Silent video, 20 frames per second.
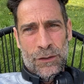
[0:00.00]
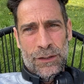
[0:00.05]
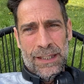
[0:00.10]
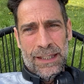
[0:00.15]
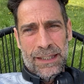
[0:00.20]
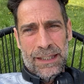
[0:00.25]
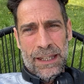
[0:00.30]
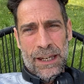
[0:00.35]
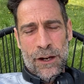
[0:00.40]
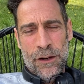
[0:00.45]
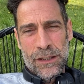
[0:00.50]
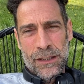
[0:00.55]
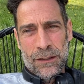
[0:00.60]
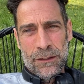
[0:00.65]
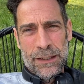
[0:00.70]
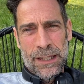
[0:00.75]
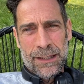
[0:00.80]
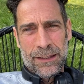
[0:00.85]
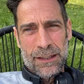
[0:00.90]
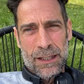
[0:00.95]
take care
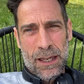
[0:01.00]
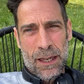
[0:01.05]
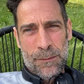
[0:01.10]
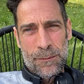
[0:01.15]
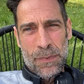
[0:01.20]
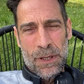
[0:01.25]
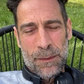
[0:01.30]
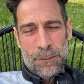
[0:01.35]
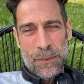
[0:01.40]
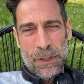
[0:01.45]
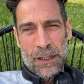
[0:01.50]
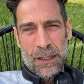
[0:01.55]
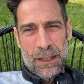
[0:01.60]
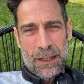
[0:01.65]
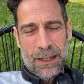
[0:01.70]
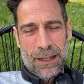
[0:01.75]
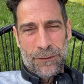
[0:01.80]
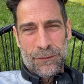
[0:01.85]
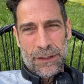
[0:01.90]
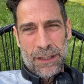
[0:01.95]
until next time. I'm
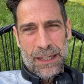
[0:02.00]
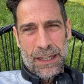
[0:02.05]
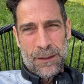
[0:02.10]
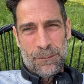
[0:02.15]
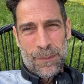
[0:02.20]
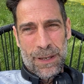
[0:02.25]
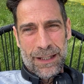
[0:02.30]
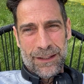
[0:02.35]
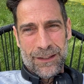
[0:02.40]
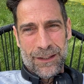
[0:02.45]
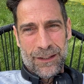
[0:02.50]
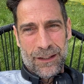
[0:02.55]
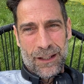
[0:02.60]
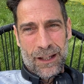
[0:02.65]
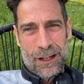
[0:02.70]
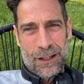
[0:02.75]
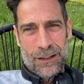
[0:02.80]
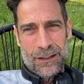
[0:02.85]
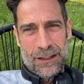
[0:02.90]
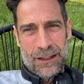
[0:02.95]
gonna have to head back to the
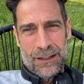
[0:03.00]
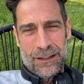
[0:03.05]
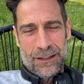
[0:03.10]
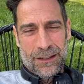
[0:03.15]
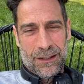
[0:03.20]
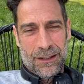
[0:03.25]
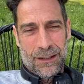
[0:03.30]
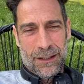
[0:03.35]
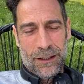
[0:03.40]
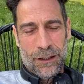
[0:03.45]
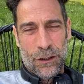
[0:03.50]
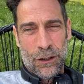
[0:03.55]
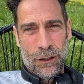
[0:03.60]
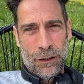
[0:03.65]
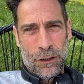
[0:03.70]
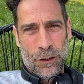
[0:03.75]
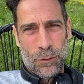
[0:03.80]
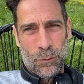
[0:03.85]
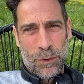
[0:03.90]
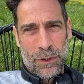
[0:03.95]
garden, and I've got a
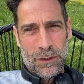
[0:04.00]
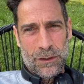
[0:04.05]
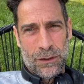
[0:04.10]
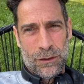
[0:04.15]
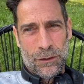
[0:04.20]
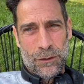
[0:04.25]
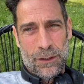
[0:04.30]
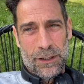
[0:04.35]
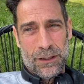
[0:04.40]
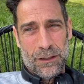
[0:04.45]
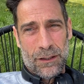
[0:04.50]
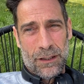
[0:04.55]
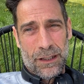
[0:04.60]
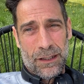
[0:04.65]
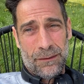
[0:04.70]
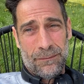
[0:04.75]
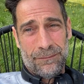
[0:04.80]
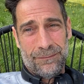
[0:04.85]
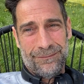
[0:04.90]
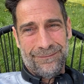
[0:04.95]
lot of work to do actually.